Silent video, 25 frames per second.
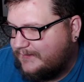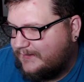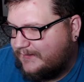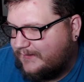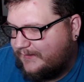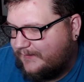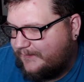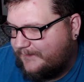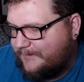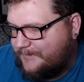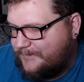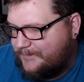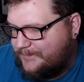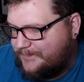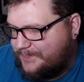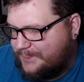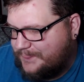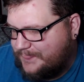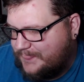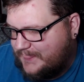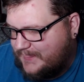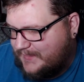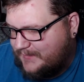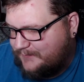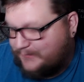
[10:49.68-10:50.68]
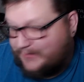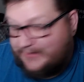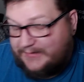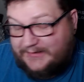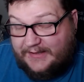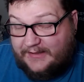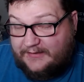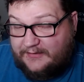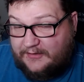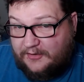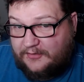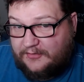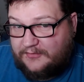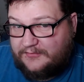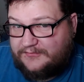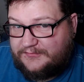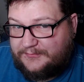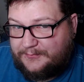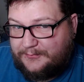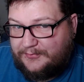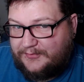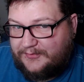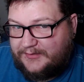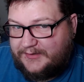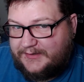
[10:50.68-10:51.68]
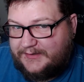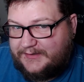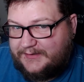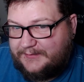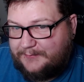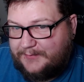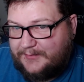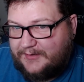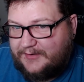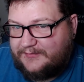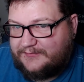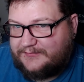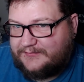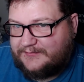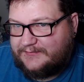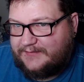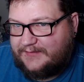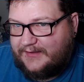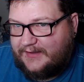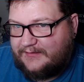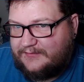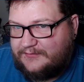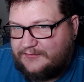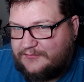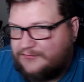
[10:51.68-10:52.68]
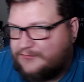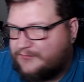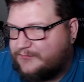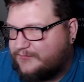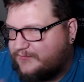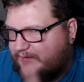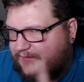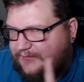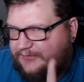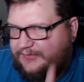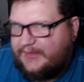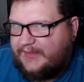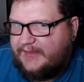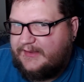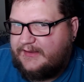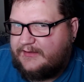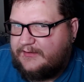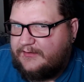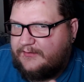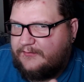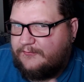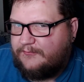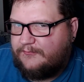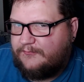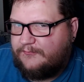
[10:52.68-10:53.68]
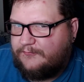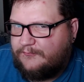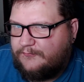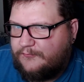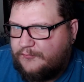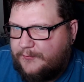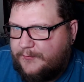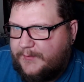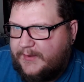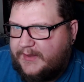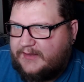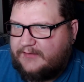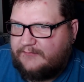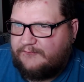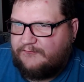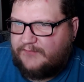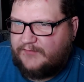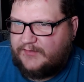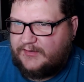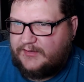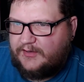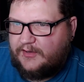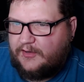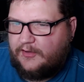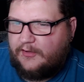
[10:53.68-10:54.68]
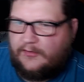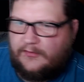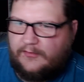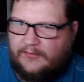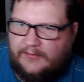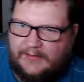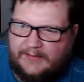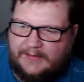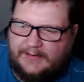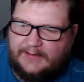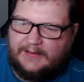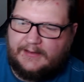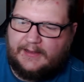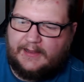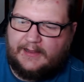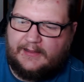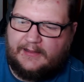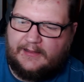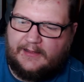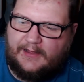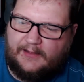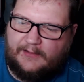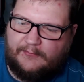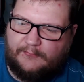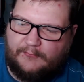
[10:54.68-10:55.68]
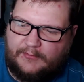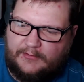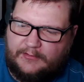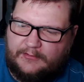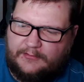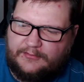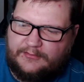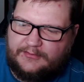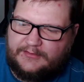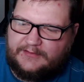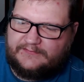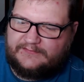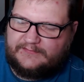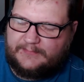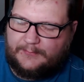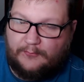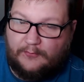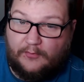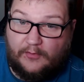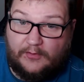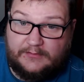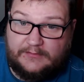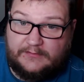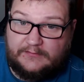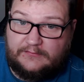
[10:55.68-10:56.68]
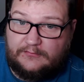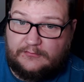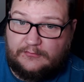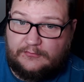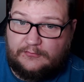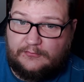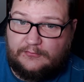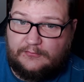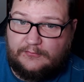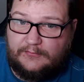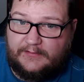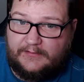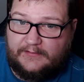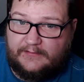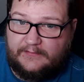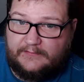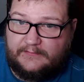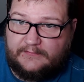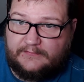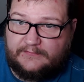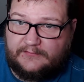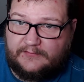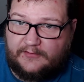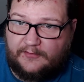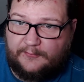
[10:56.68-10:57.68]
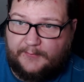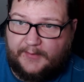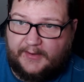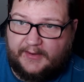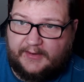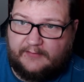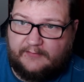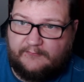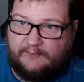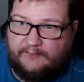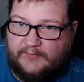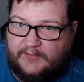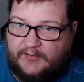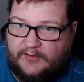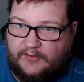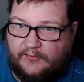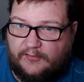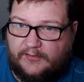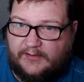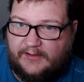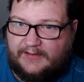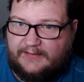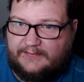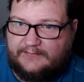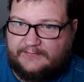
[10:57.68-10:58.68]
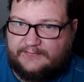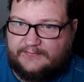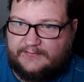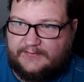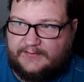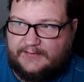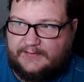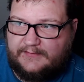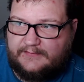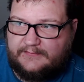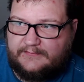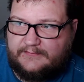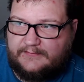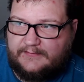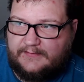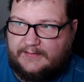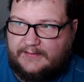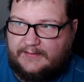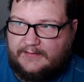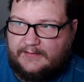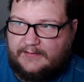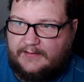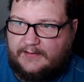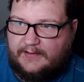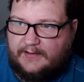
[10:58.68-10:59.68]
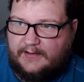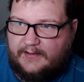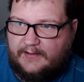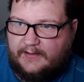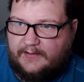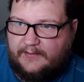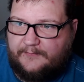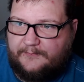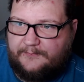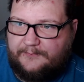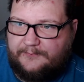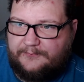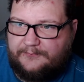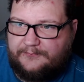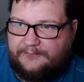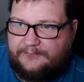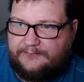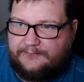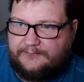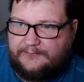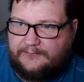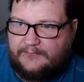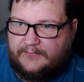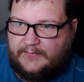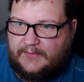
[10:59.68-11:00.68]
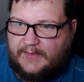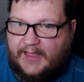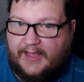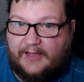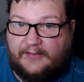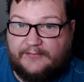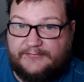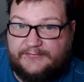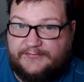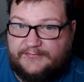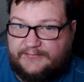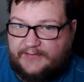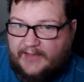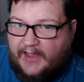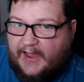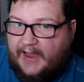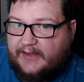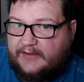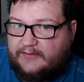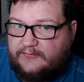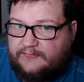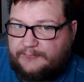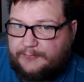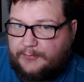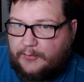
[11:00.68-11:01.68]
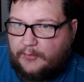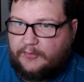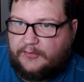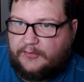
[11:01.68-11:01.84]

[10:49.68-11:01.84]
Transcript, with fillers: Um, but yeah, there are some pretty embarrassing tattoos, which I think we'll make a video. Uh, one of the things I'm wanting to do is start making video content. Um, outside of